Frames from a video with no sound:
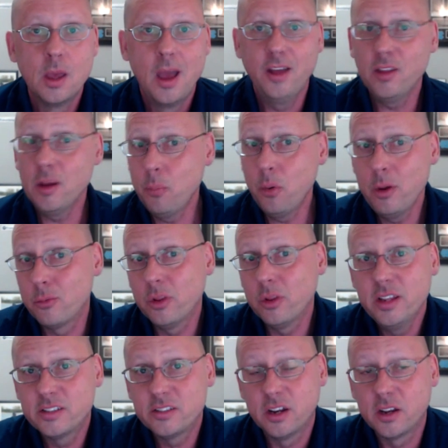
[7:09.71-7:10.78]
at that point,
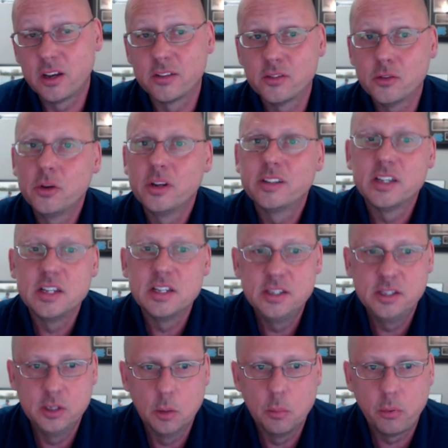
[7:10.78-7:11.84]
really, it's not a concern. It's a
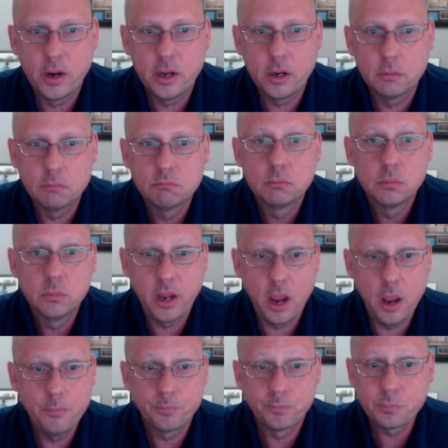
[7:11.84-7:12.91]
deal breaker.
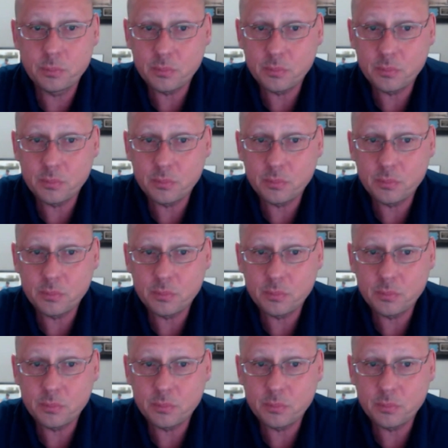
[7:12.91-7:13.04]
Okay.